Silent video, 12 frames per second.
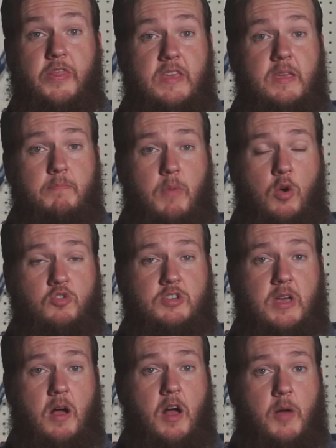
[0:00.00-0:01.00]
the
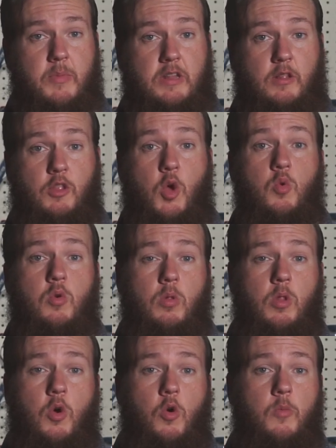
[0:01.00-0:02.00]
most common
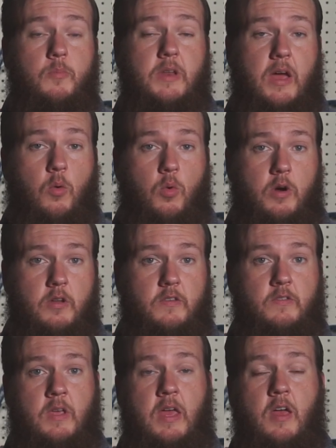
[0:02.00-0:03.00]
local home
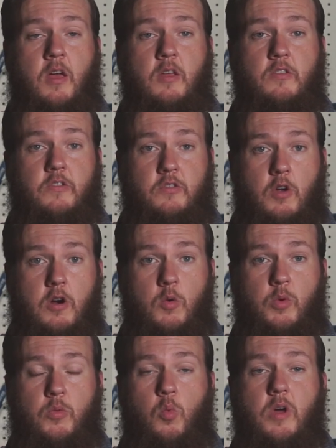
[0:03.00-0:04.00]
networks
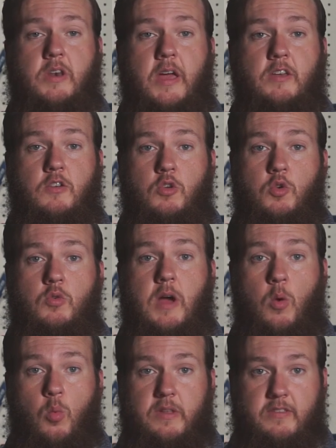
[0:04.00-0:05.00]
start with one ninety-two
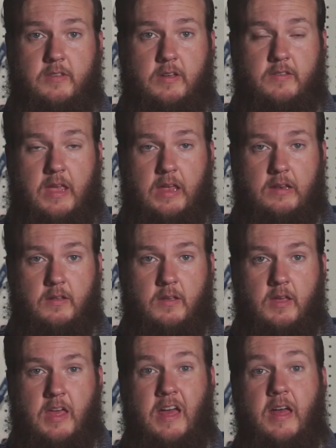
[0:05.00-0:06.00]
dot one sixty-eight.
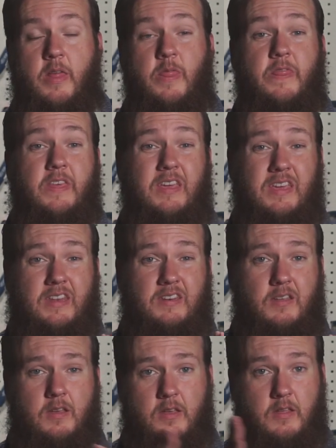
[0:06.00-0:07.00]

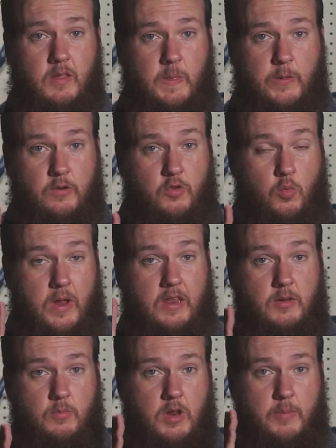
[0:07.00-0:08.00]
Then there's a
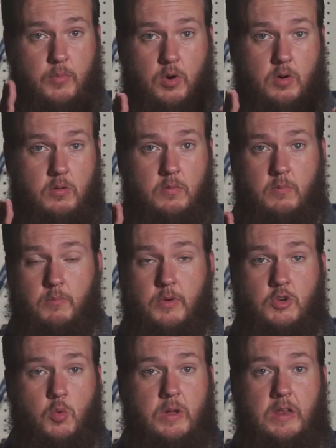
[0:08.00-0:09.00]
random number
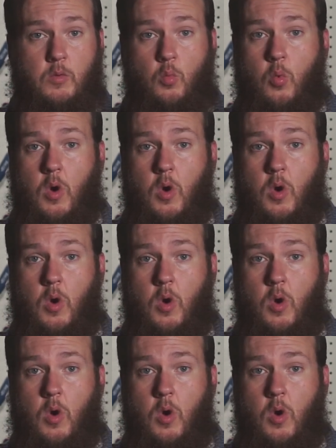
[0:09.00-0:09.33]
between